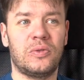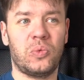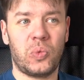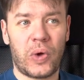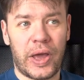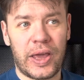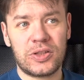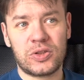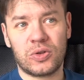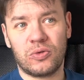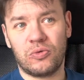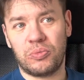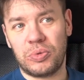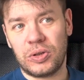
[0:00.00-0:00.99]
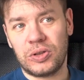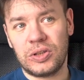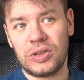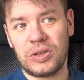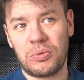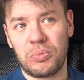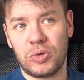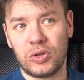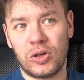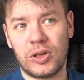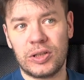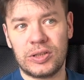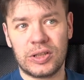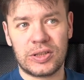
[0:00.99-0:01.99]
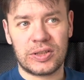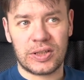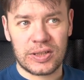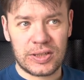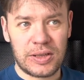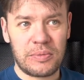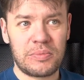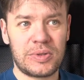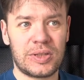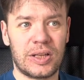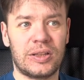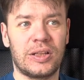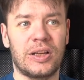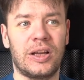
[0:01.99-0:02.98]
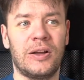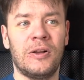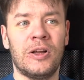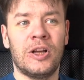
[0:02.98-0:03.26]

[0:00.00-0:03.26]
ways of building the monolithic systems that